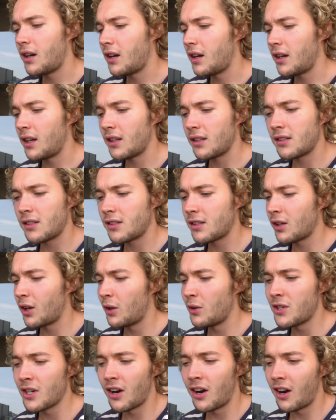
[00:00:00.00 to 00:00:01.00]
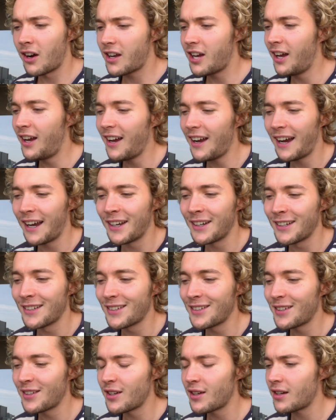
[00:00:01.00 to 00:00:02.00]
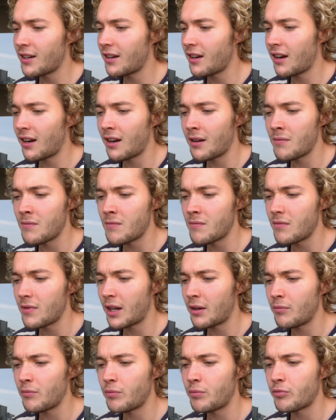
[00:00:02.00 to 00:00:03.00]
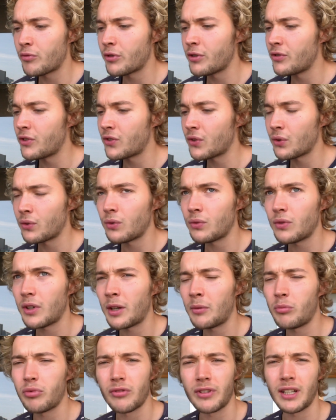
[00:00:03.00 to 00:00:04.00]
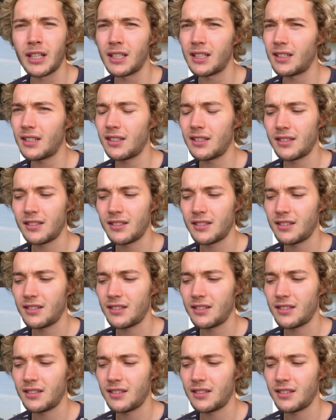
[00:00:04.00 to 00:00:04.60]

It's so dark and brutal and brilliant.